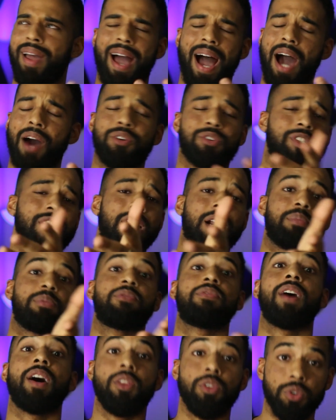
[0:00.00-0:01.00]
how to set up
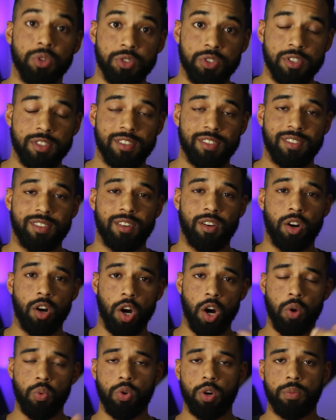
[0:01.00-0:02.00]
funnels
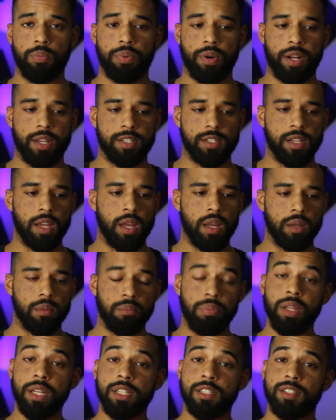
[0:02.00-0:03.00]
on WordPress,
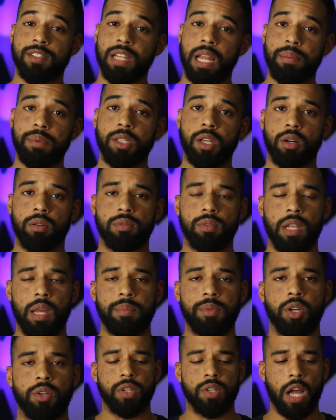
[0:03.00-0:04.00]
please let me know. Let
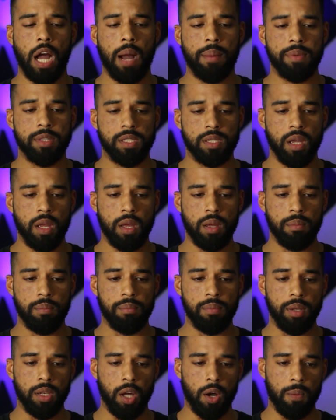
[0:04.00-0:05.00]
me comments
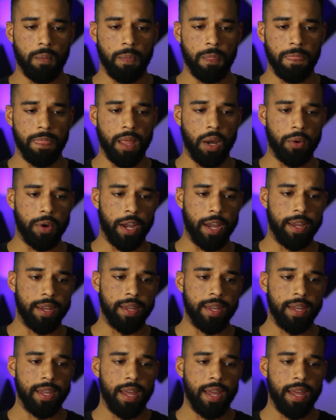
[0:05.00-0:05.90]
below, okay?